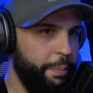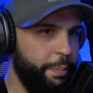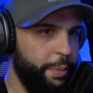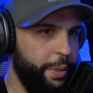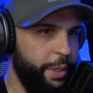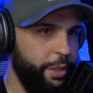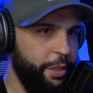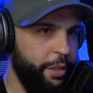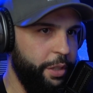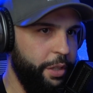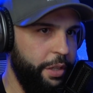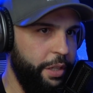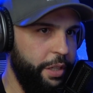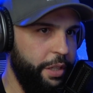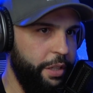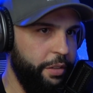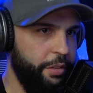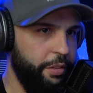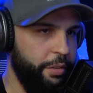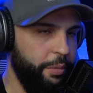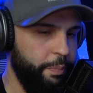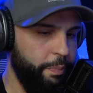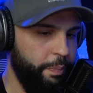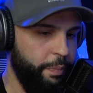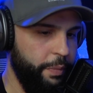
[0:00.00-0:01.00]
opinion on
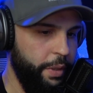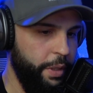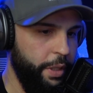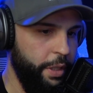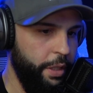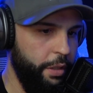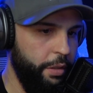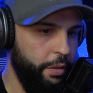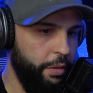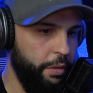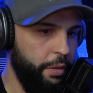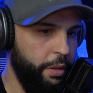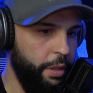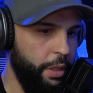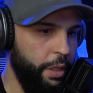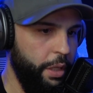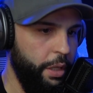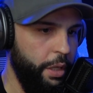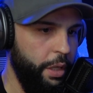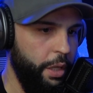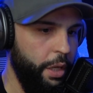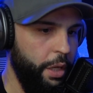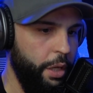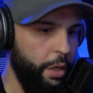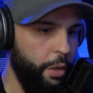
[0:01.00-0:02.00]
this is
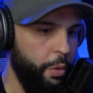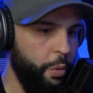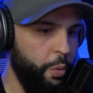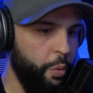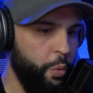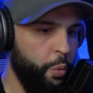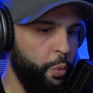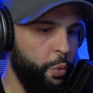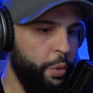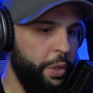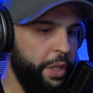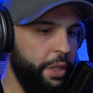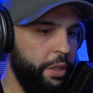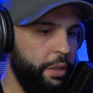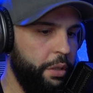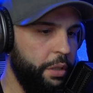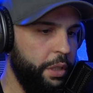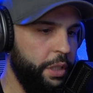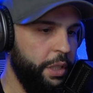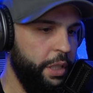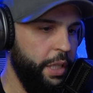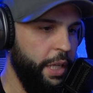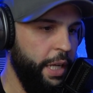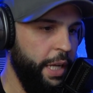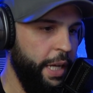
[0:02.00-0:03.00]
Will
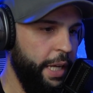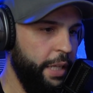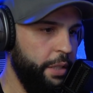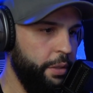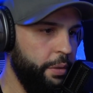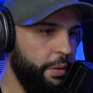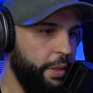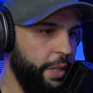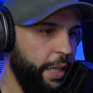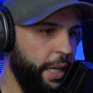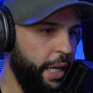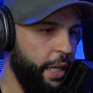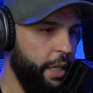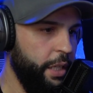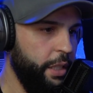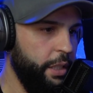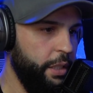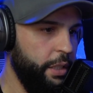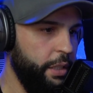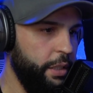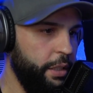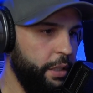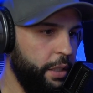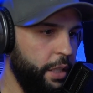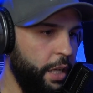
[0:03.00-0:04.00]
could have handled that
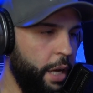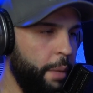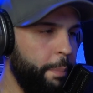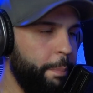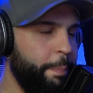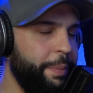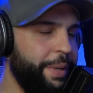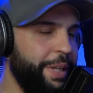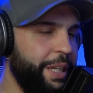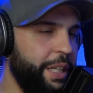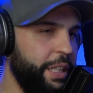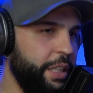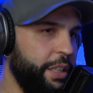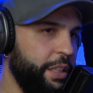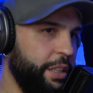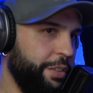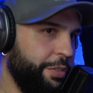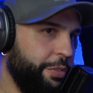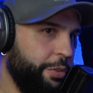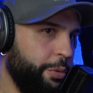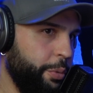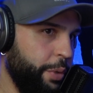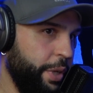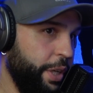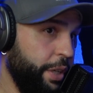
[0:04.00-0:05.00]
a million
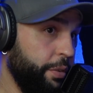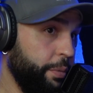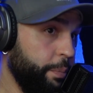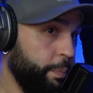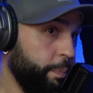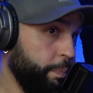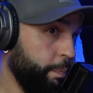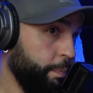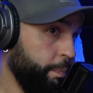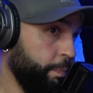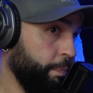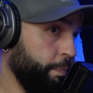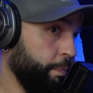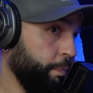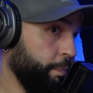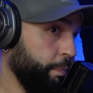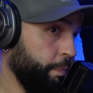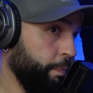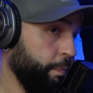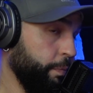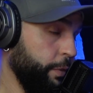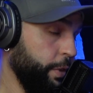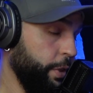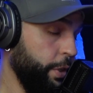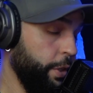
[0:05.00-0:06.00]
different ways.
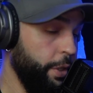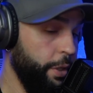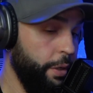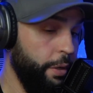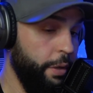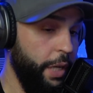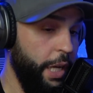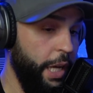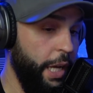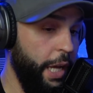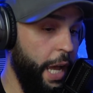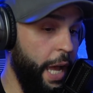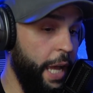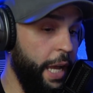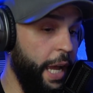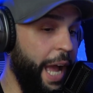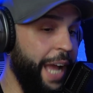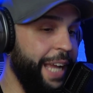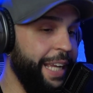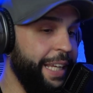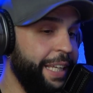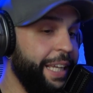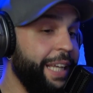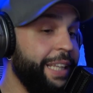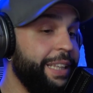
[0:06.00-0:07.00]

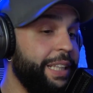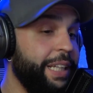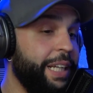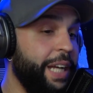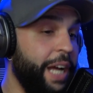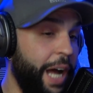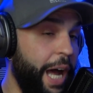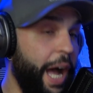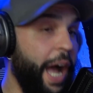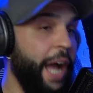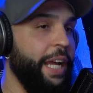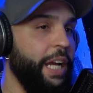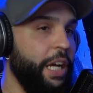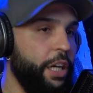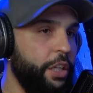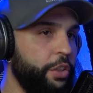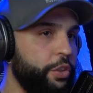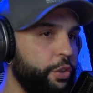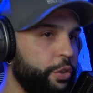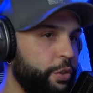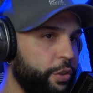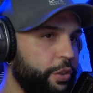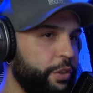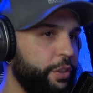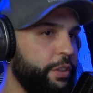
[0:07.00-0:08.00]
I
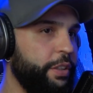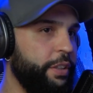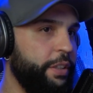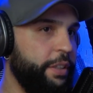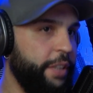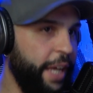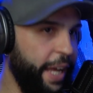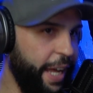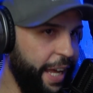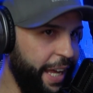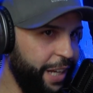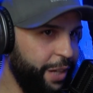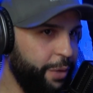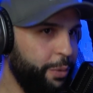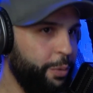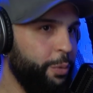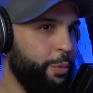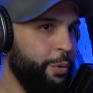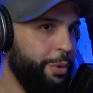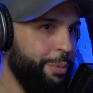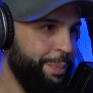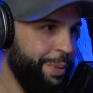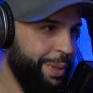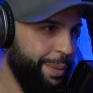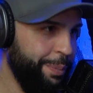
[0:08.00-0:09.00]
understand
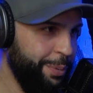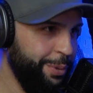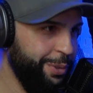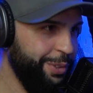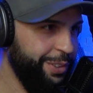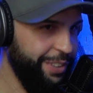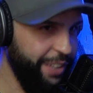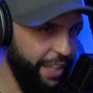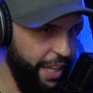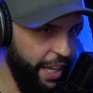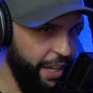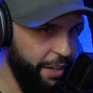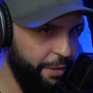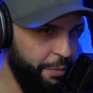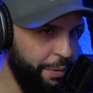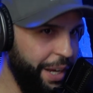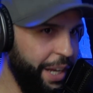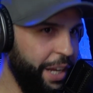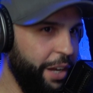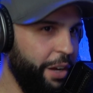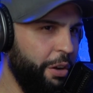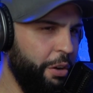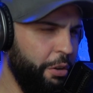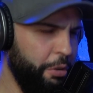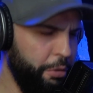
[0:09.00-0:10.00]
what people say,
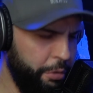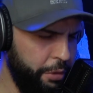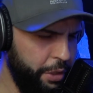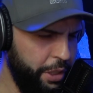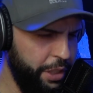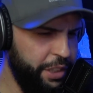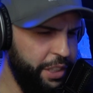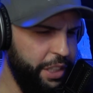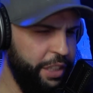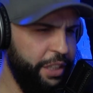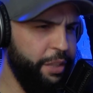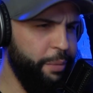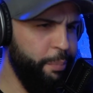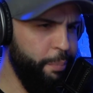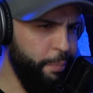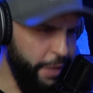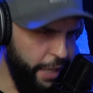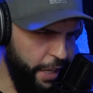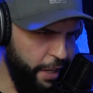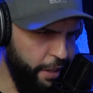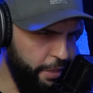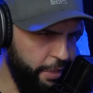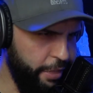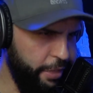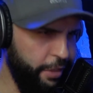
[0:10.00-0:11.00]
right? Oh, he did the
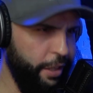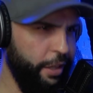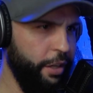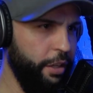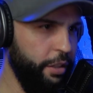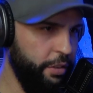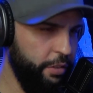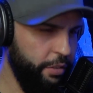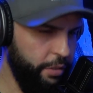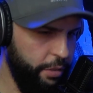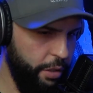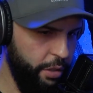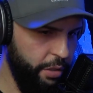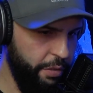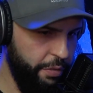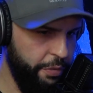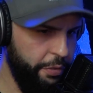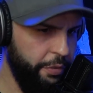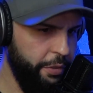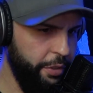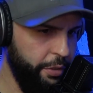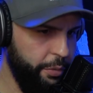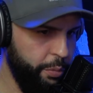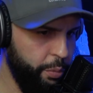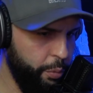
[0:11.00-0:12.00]
man thing instead of
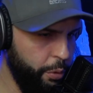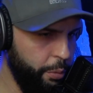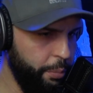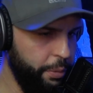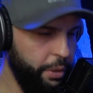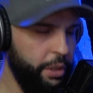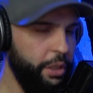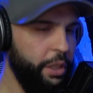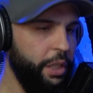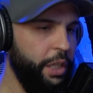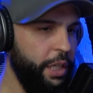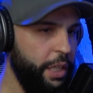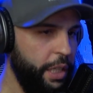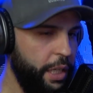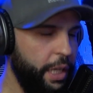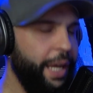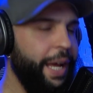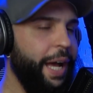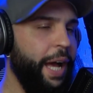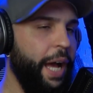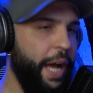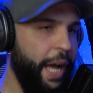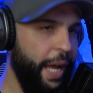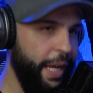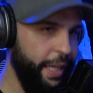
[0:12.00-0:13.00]
for his woman.
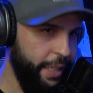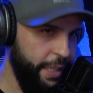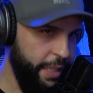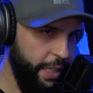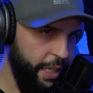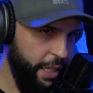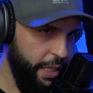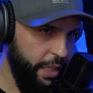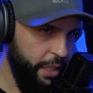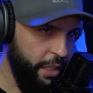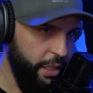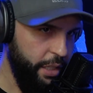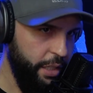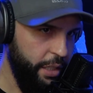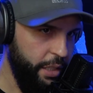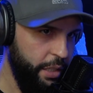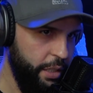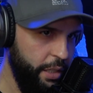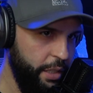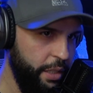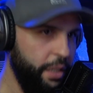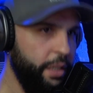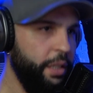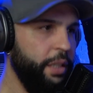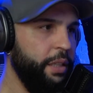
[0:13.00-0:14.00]
I get it.
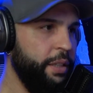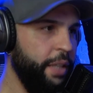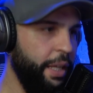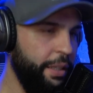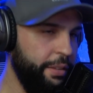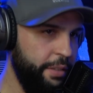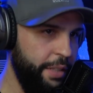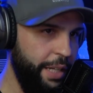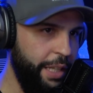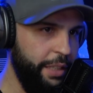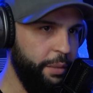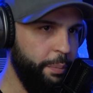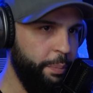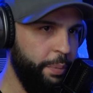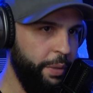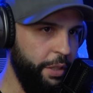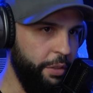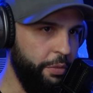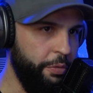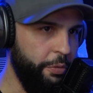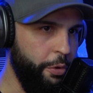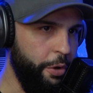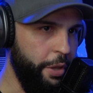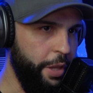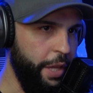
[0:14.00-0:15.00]
That's not the
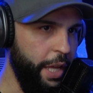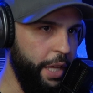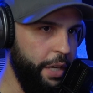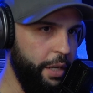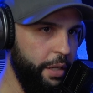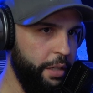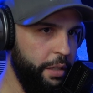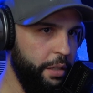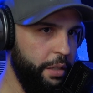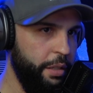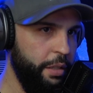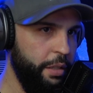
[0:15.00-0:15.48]
place for that.